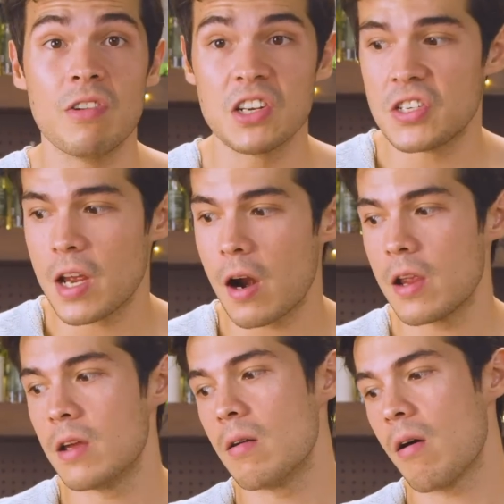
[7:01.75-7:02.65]

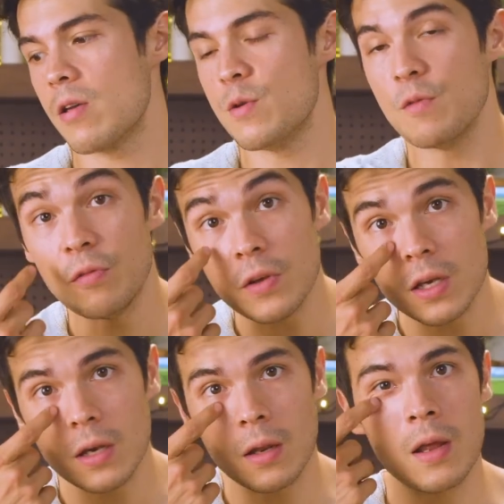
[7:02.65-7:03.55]
vegetarian? Are you
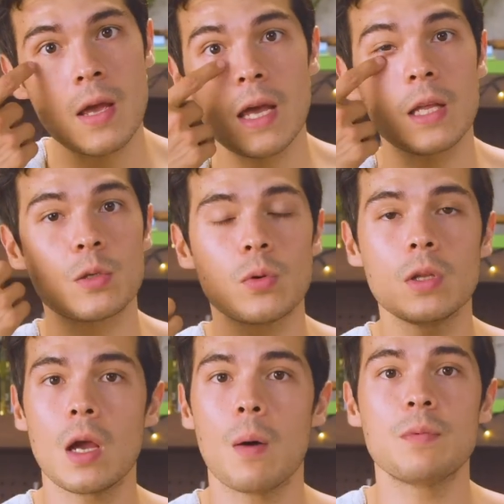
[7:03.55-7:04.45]
vegan? It's
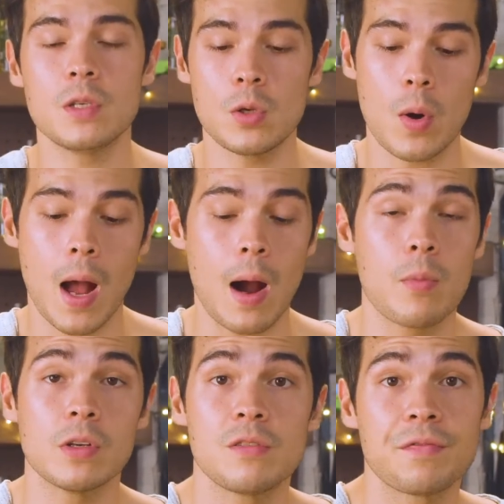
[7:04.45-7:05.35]
really up to you how
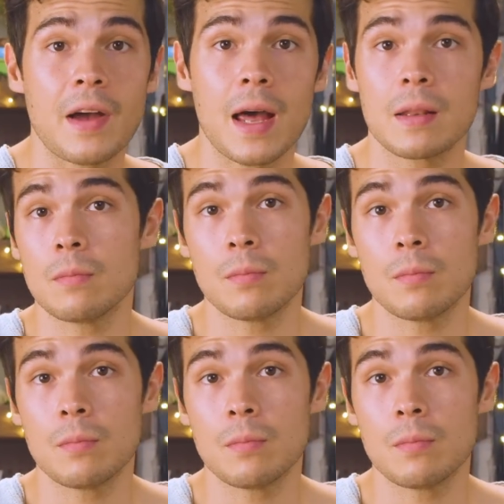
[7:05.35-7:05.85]
much fat,